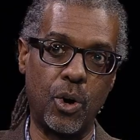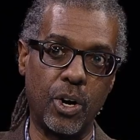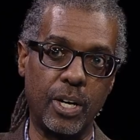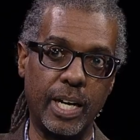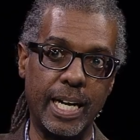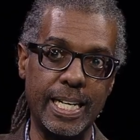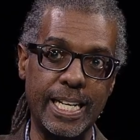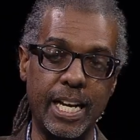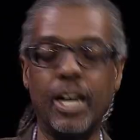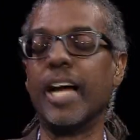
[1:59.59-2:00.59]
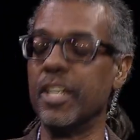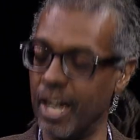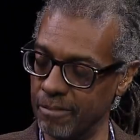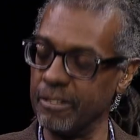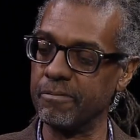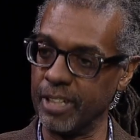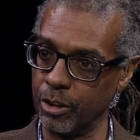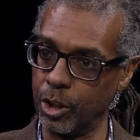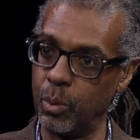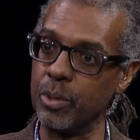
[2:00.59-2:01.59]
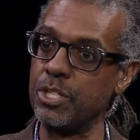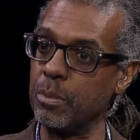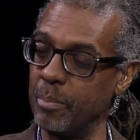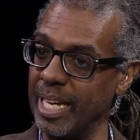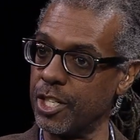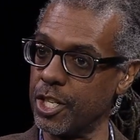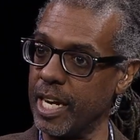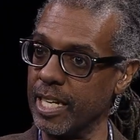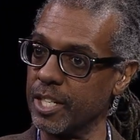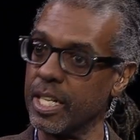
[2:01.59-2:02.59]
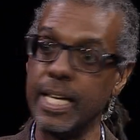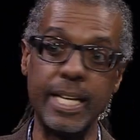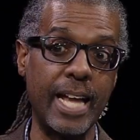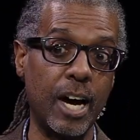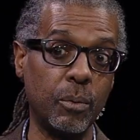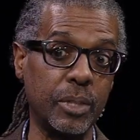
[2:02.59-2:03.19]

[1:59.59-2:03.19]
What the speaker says: are enough, in finger quotes, to make change? Now,